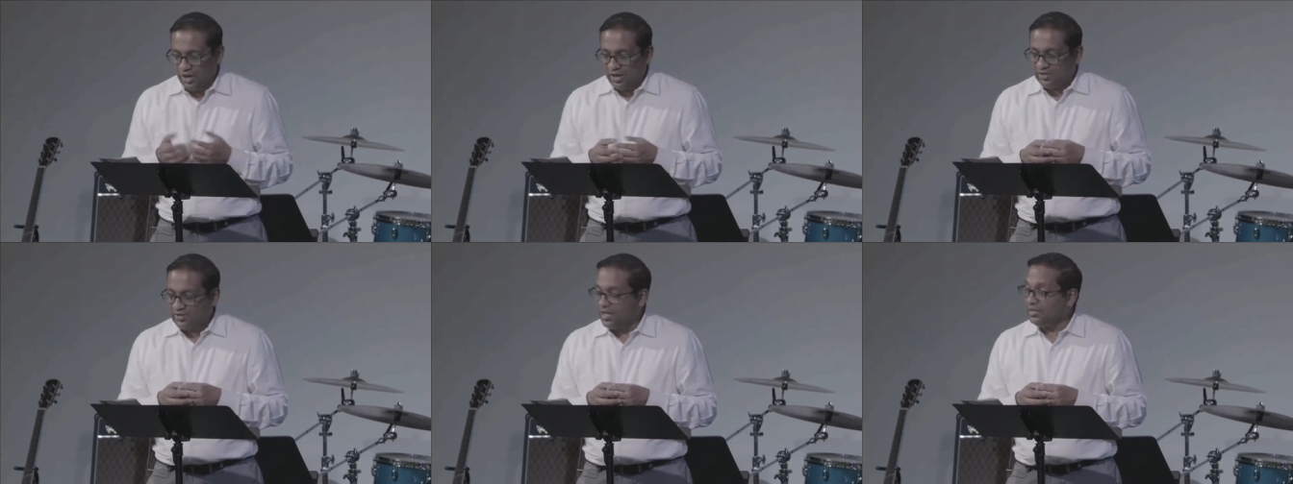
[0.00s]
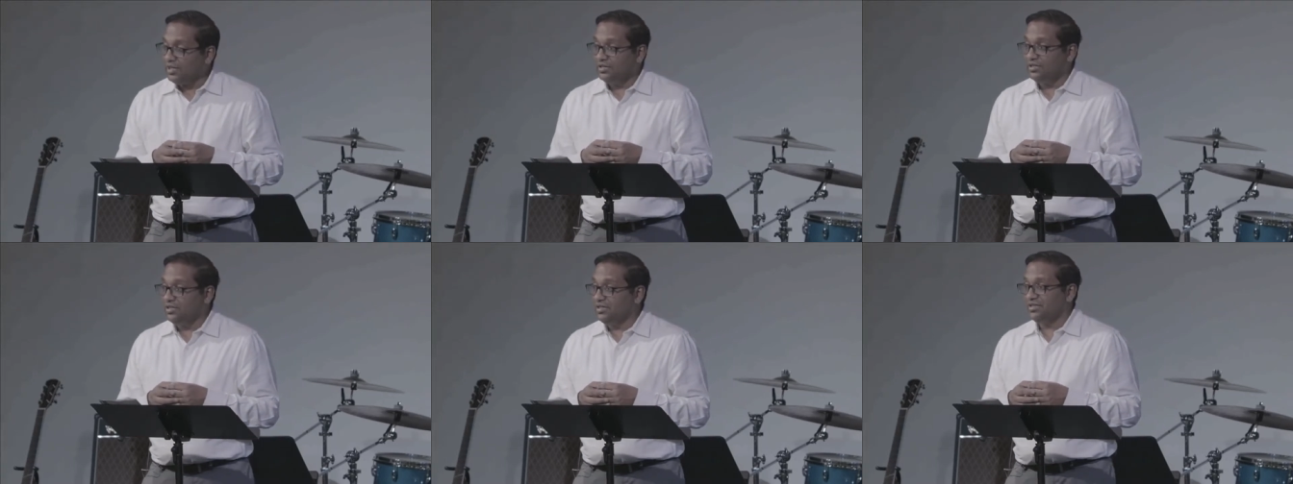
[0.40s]
It's not
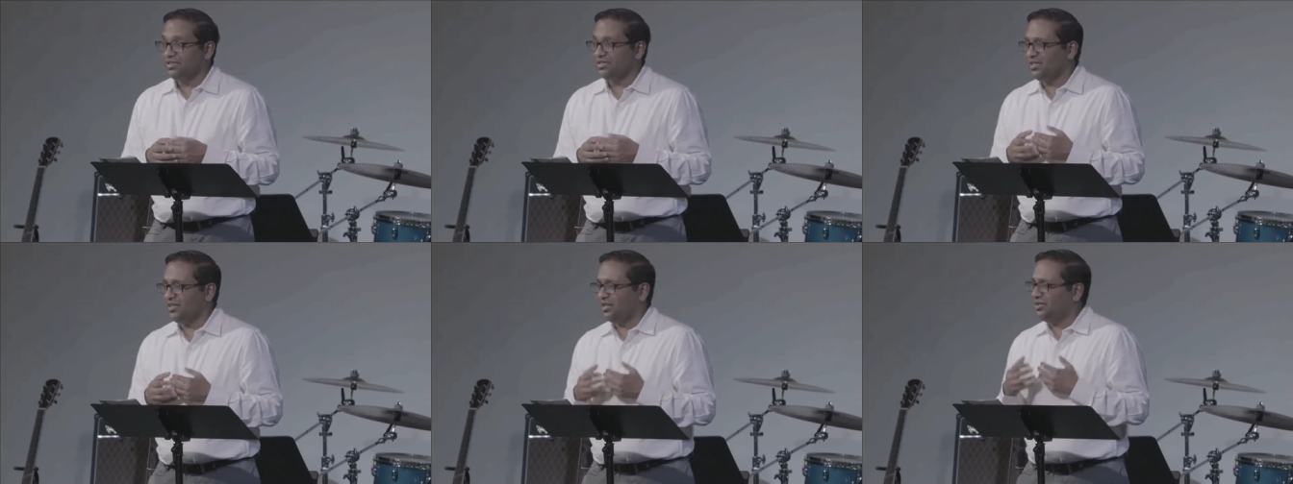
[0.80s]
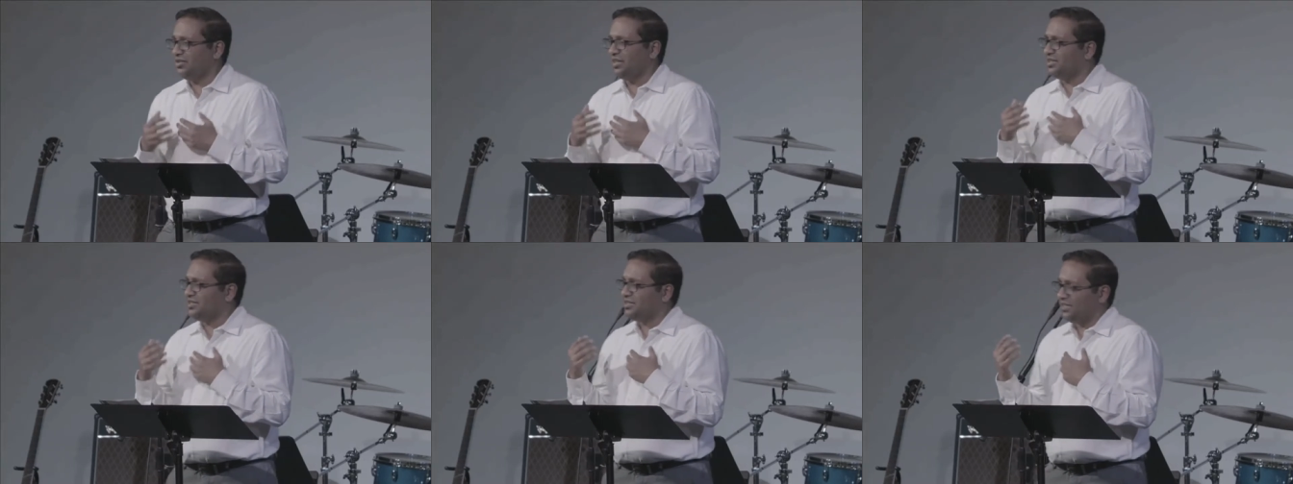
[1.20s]
that Jesus is a good
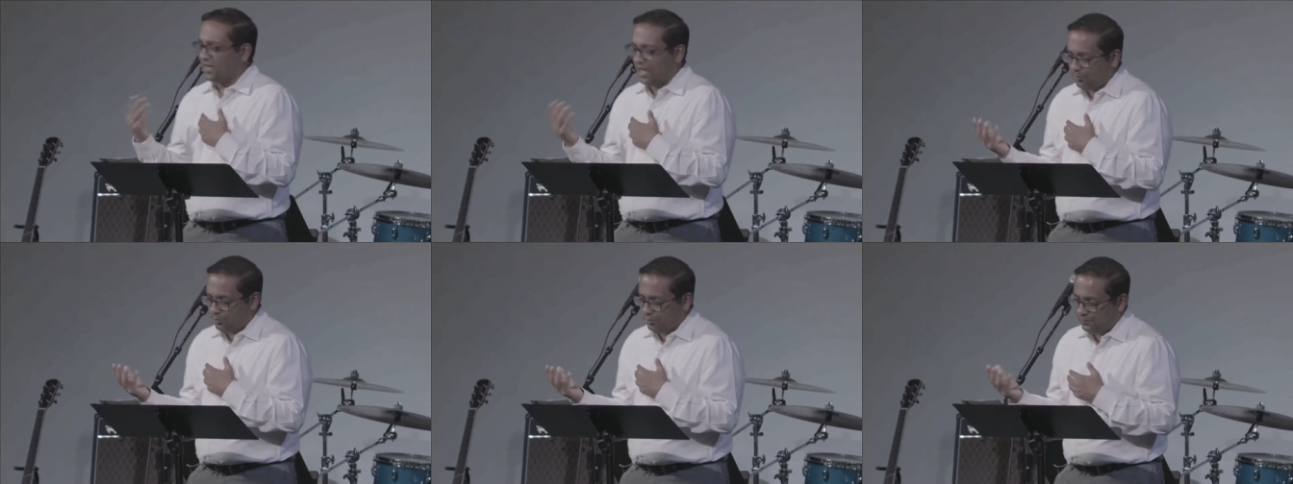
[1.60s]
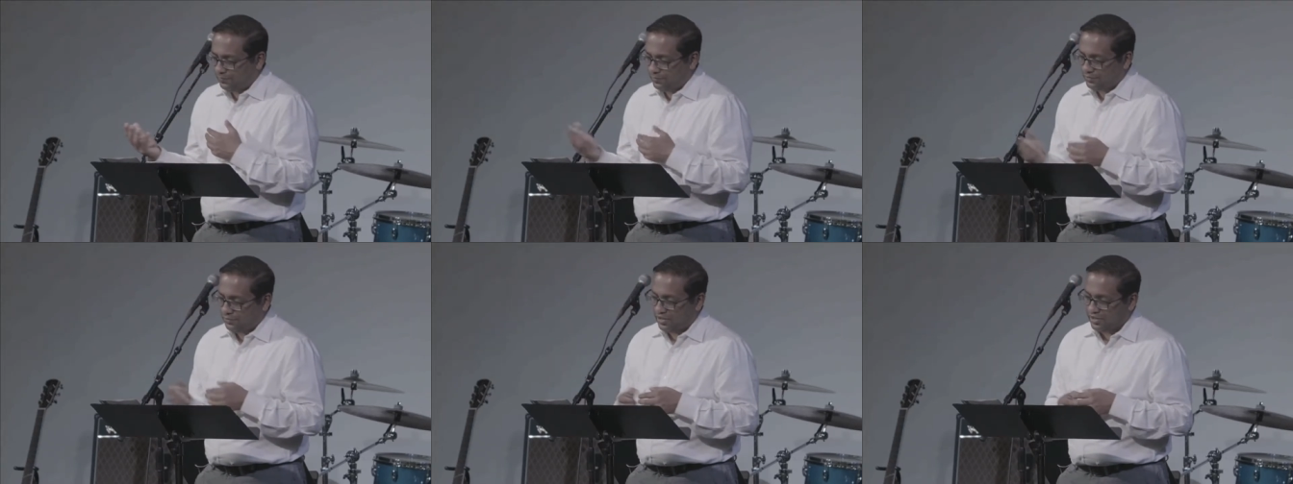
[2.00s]
example
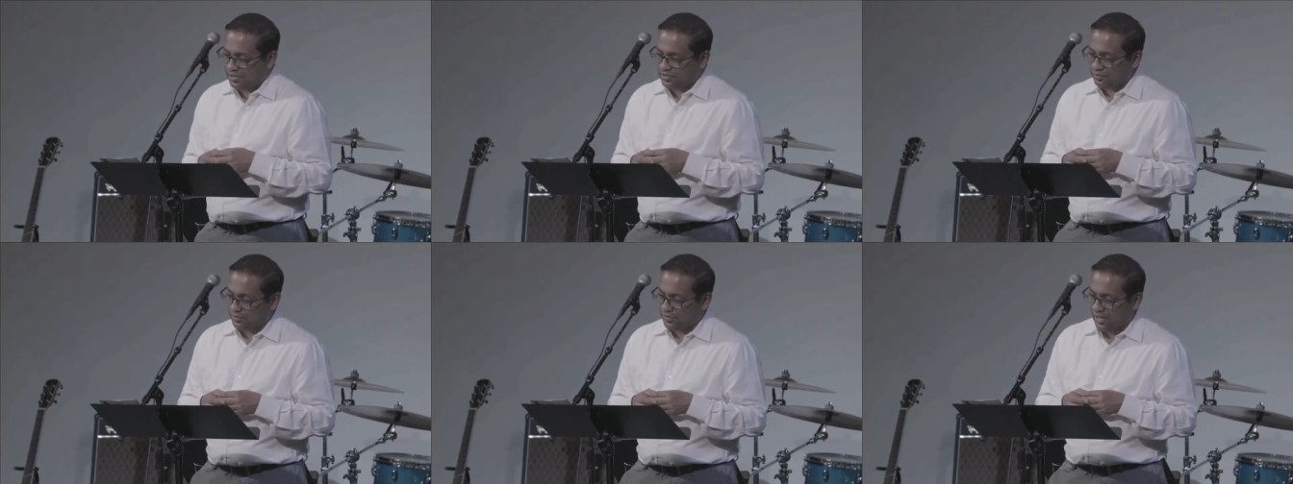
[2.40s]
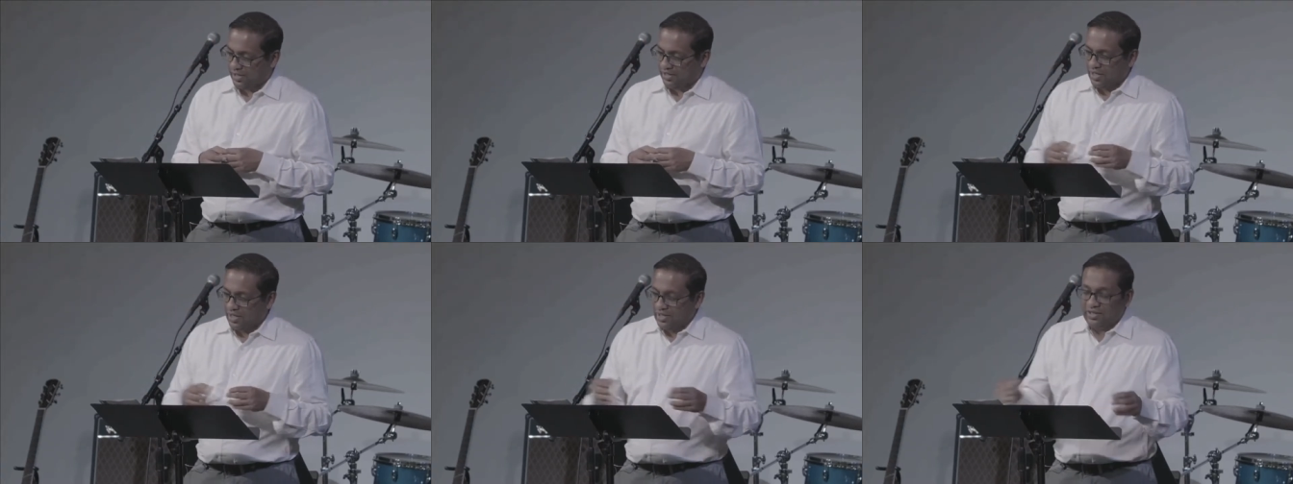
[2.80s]
for us or that